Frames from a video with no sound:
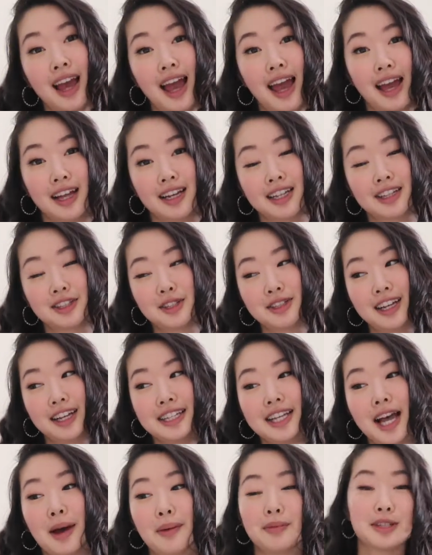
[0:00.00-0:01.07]
And in
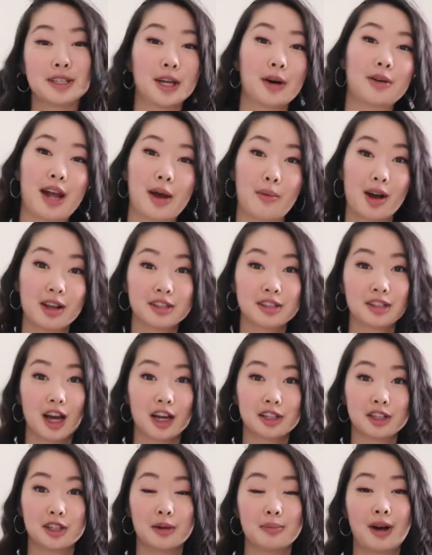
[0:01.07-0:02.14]
today's episode, I want to
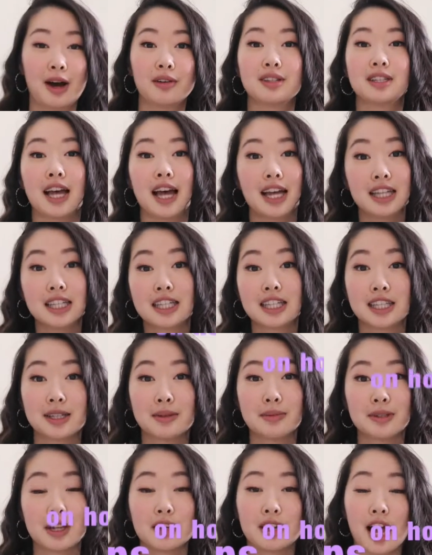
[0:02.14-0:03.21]
talk to you about 10
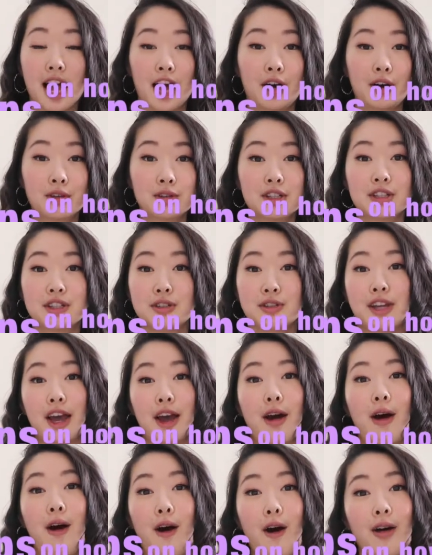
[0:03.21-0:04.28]
tips on how to
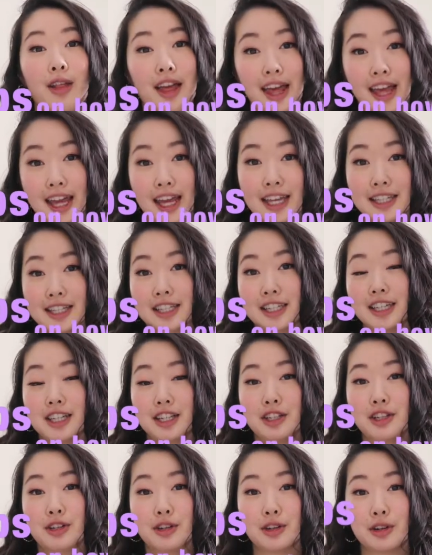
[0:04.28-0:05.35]
get all A's
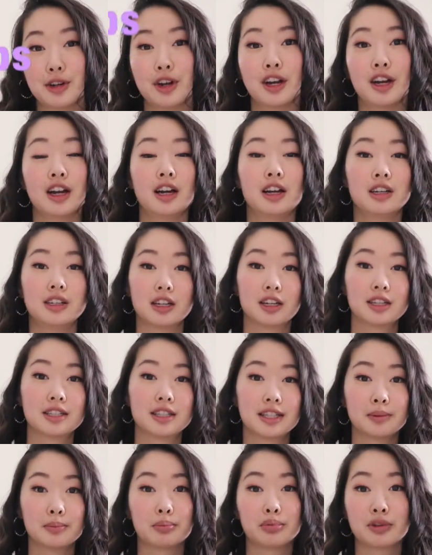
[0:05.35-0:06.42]
in your
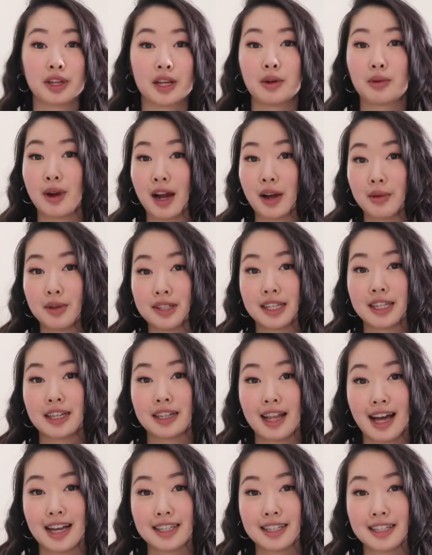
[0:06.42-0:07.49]
nursing prerequisite
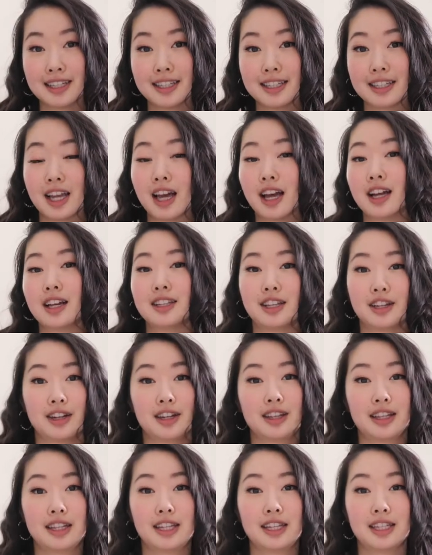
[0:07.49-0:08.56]
classes
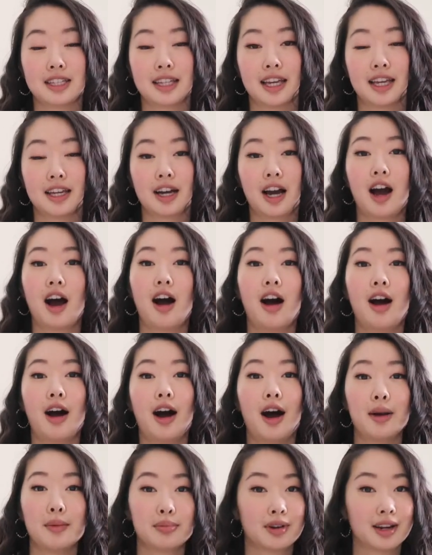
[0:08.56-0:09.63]
during these
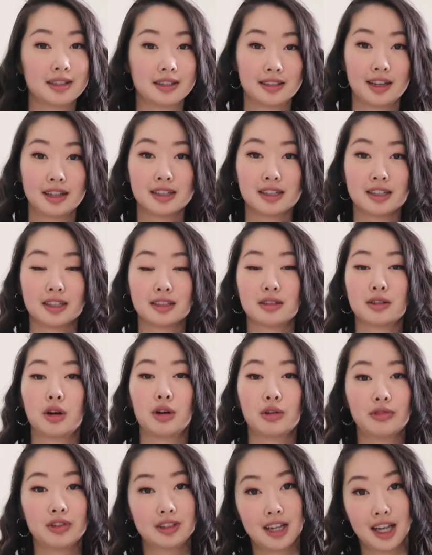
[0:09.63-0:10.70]
unprecedented
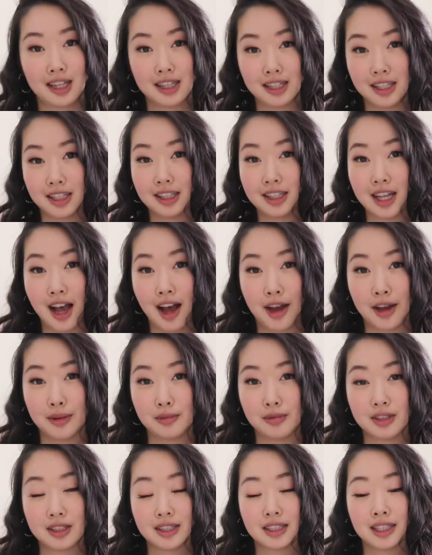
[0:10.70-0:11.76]
COVID-19
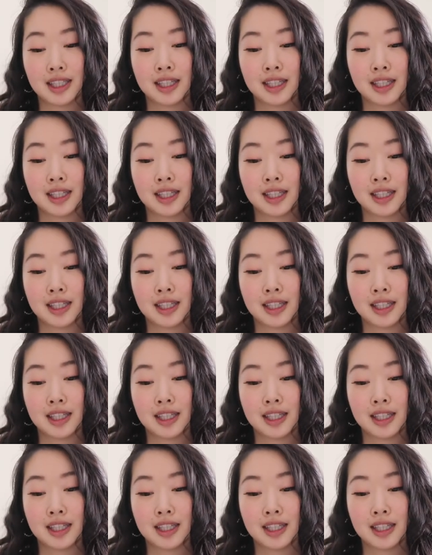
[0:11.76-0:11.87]
times.